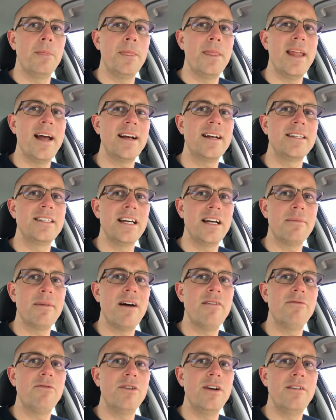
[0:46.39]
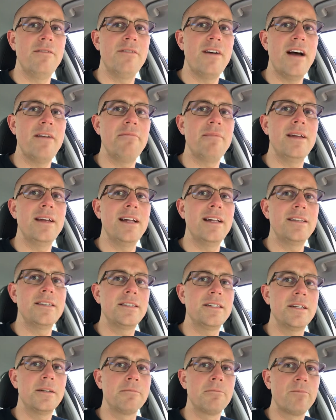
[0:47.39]
that could take about 45
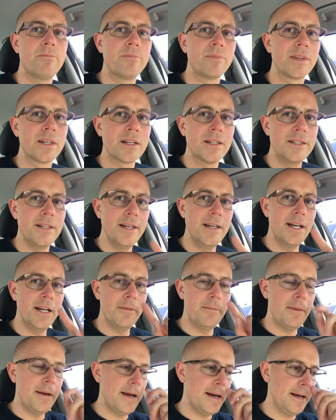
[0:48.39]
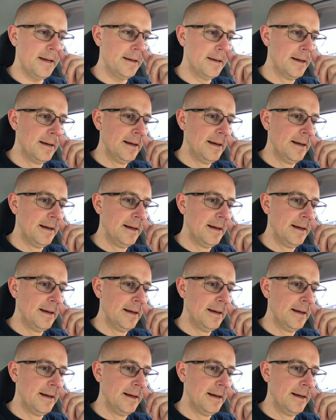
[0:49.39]
minutes till you get a ping.